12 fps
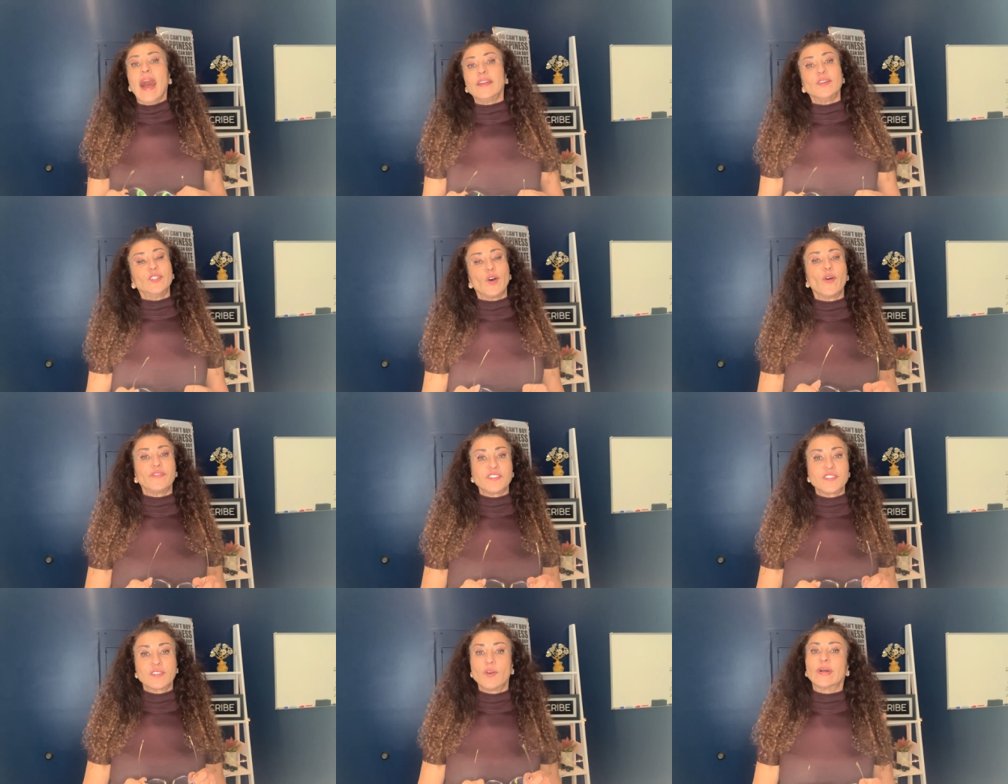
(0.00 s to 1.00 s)
I don't know if
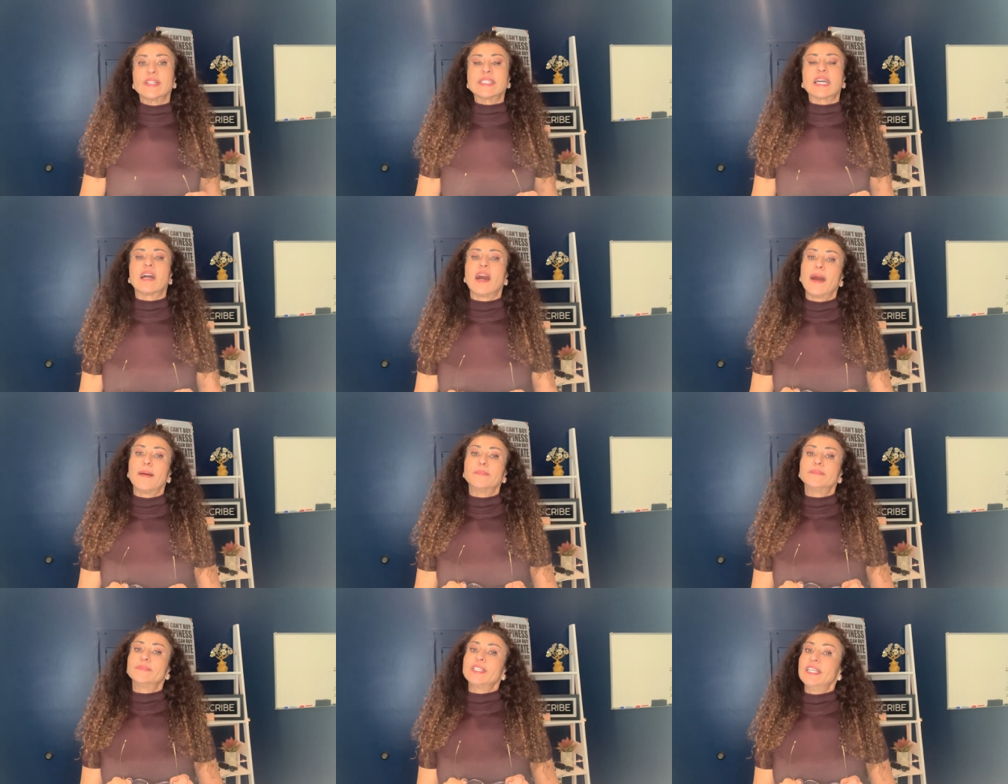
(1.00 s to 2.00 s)
it's going to
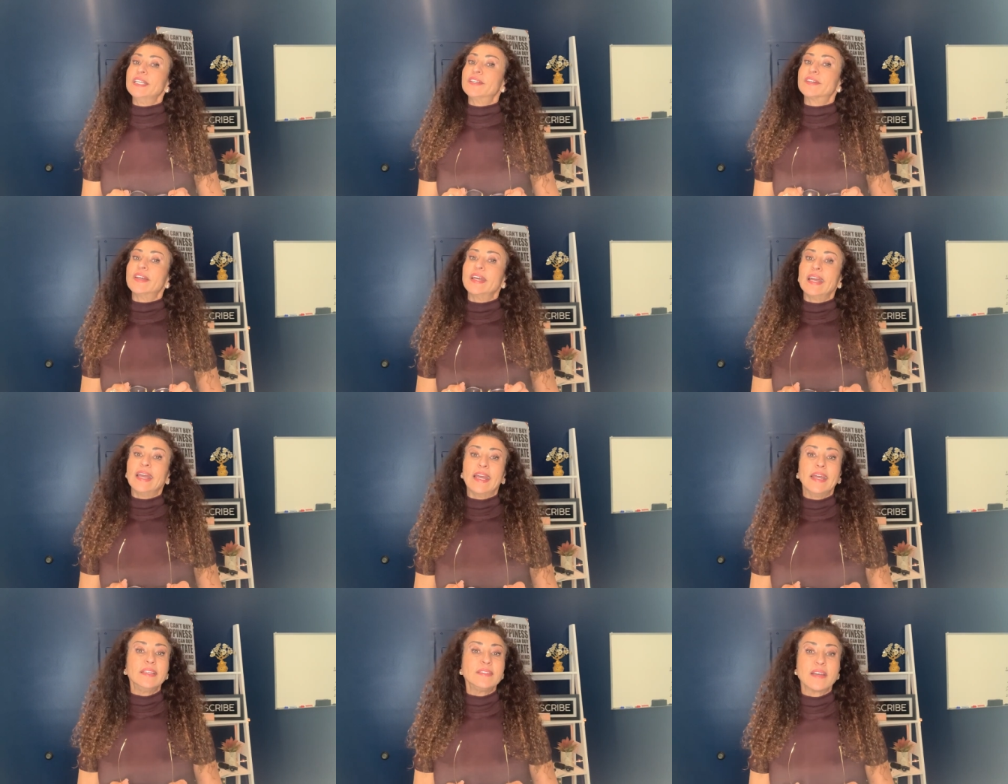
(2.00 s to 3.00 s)
come here
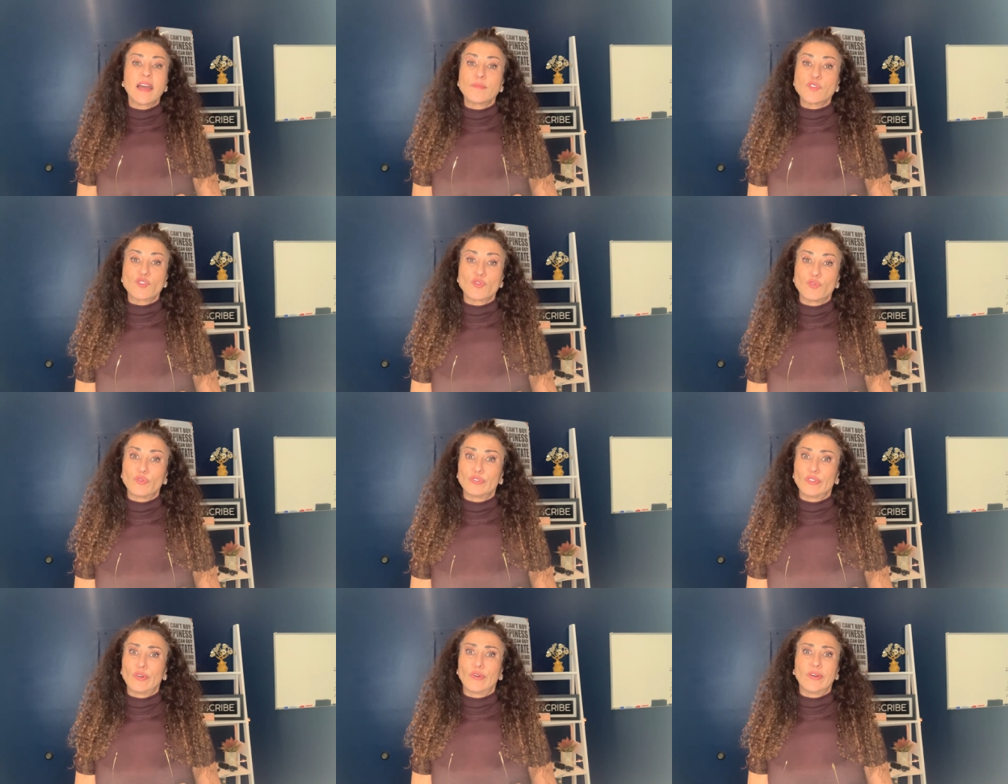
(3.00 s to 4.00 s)
anytime
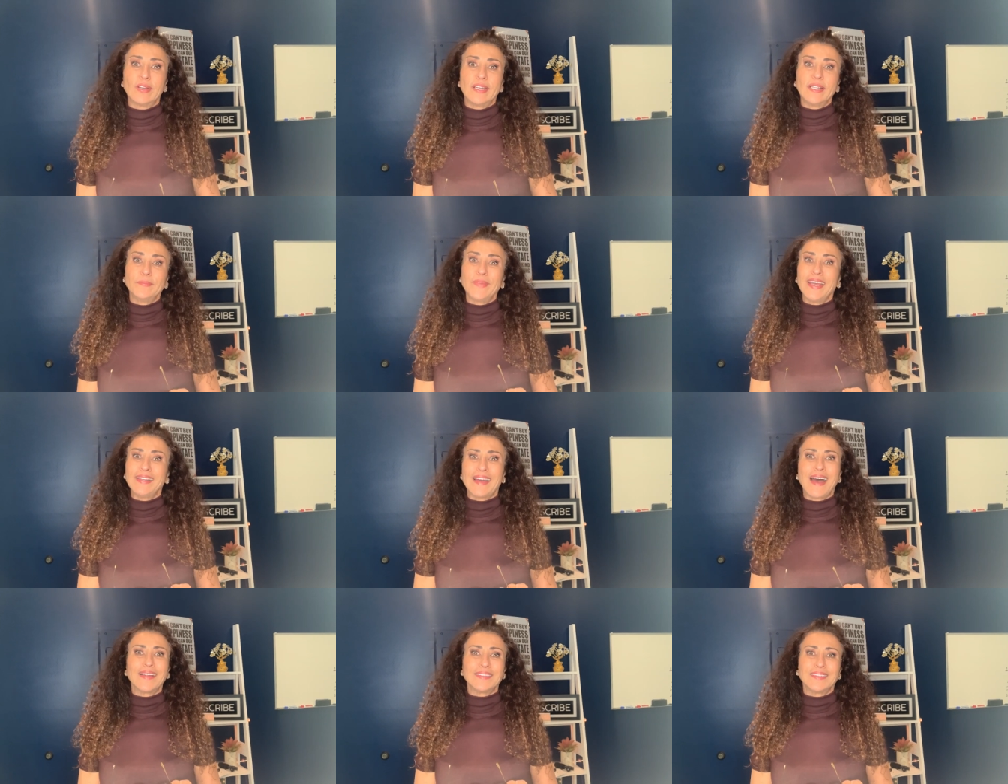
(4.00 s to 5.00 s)
soon or it may
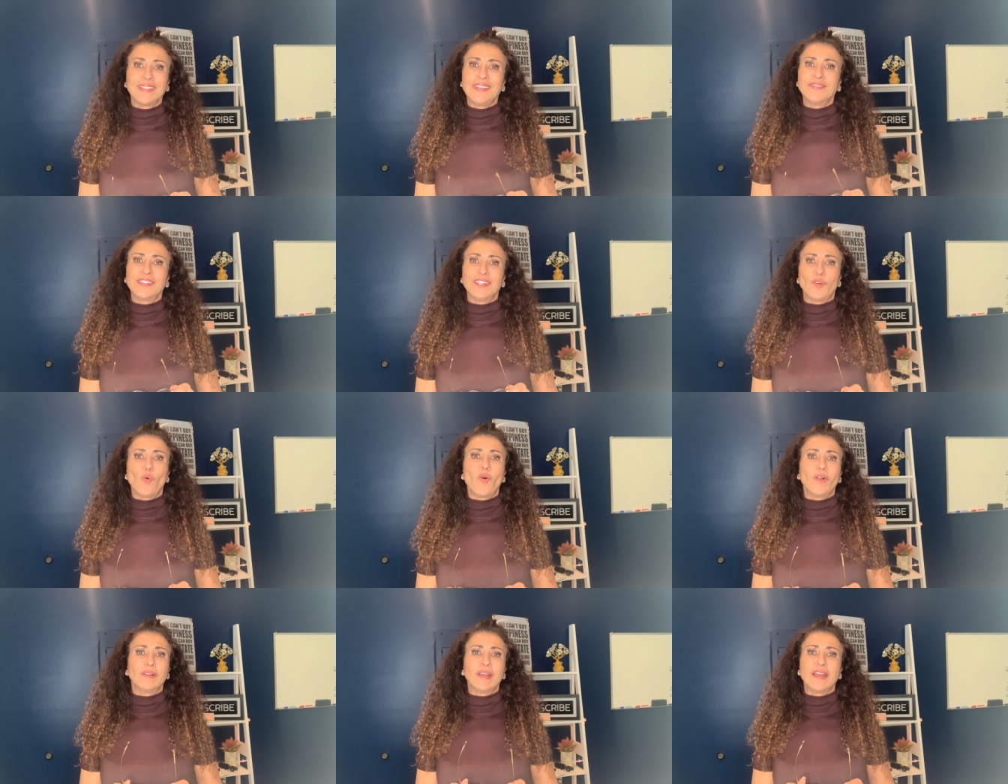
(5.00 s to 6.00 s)
not even at
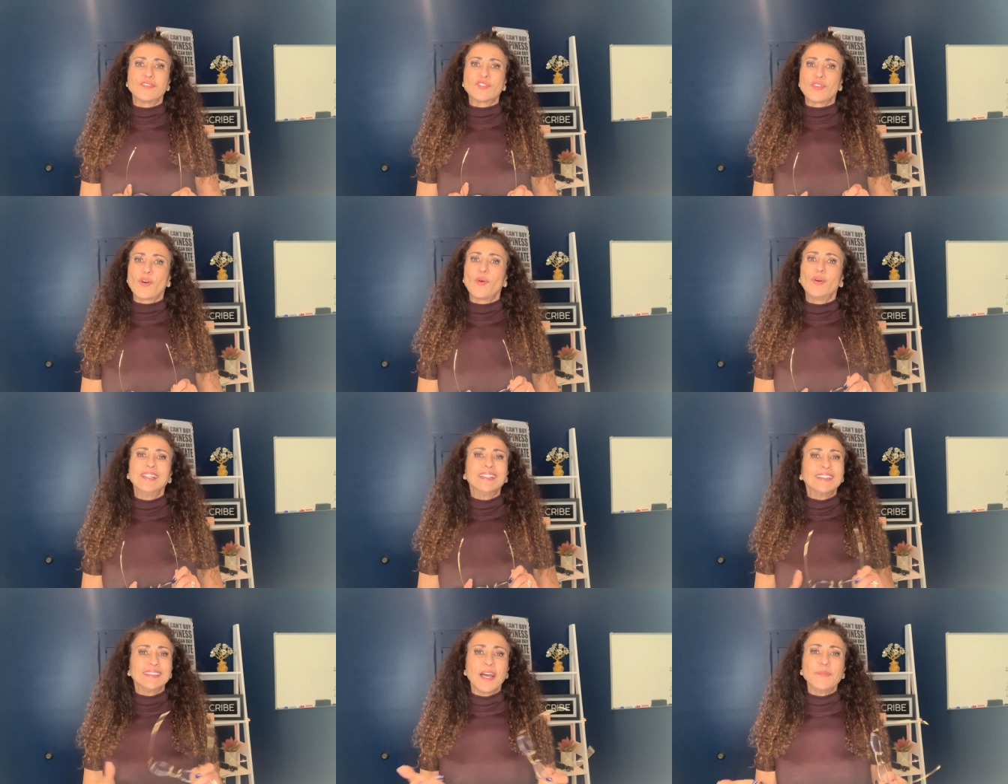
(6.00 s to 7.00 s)
all. And so
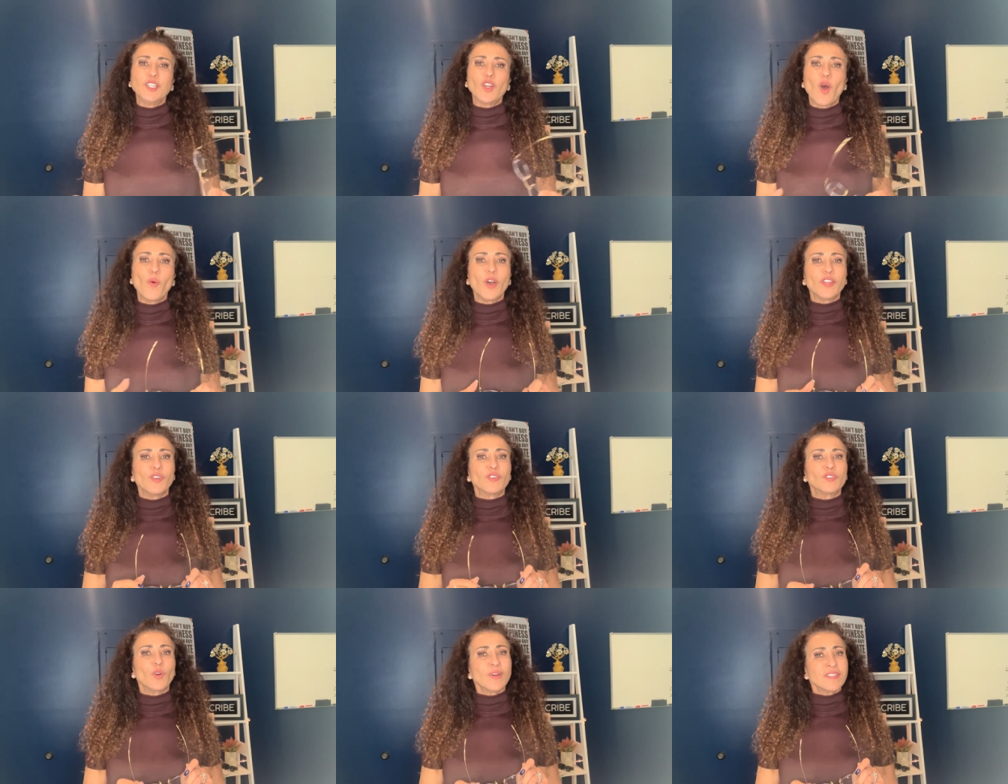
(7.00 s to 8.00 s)
let me know what your
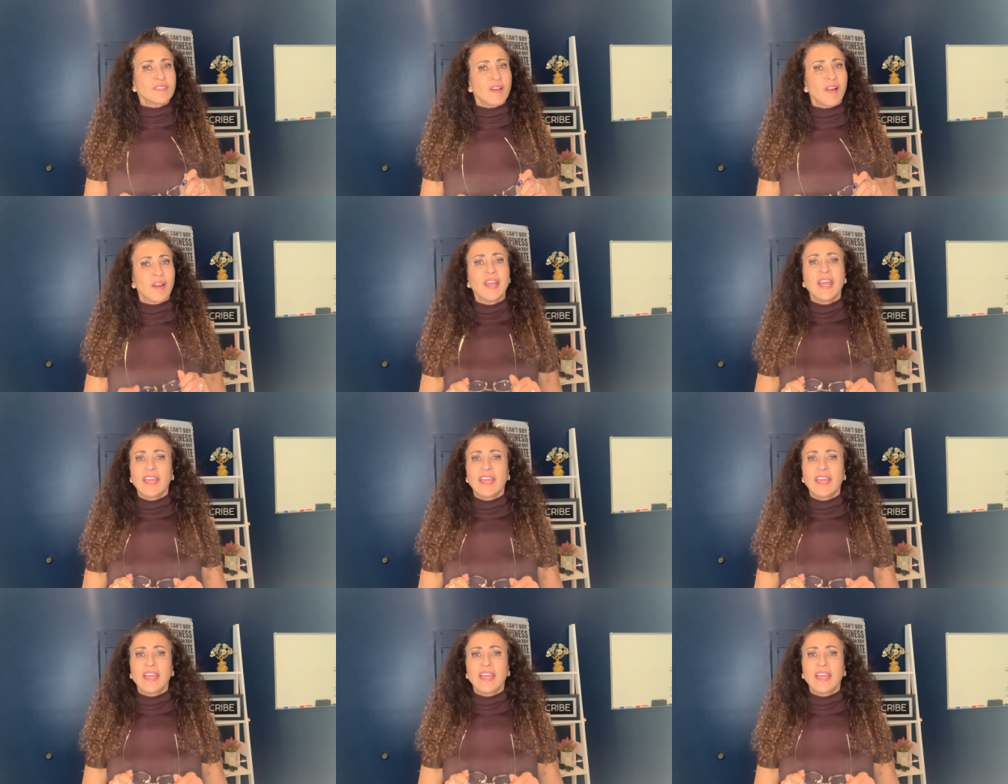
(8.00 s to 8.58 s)
thoughts are.